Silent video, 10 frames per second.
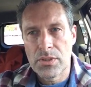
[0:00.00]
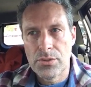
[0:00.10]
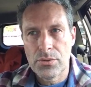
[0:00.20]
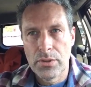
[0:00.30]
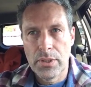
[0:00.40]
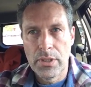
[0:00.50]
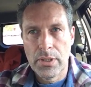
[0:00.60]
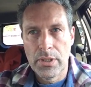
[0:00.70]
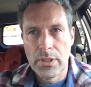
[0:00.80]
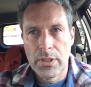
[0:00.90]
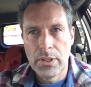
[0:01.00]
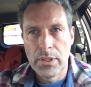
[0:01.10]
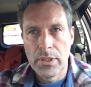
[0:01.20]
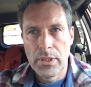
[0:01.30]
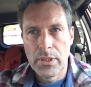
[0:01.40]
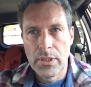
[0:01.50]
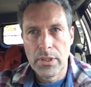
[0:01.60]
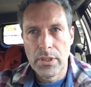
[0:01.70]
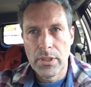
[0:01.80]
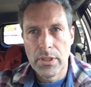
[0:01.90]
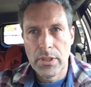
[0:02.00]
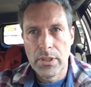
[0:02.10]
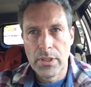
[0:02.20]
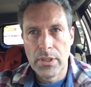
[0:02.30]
essentially. Um,